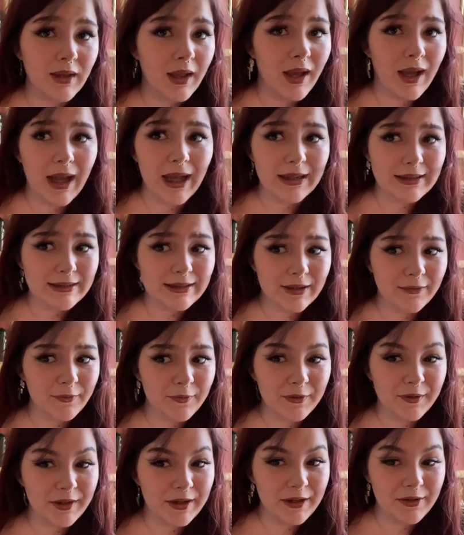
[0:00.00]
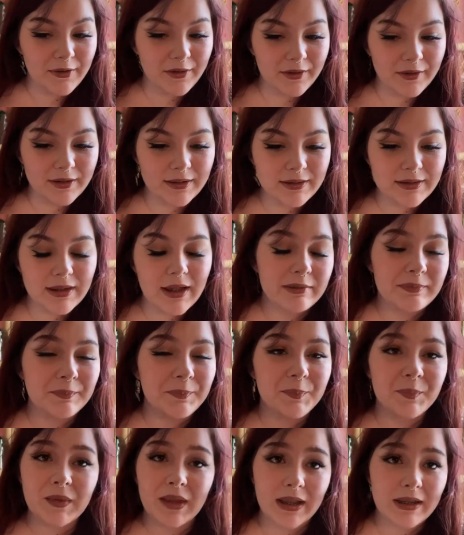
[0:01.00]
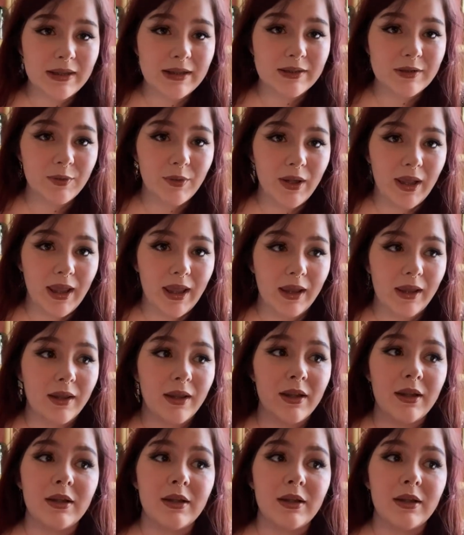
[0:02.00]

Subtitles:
I definitely couldn't, and that's okay.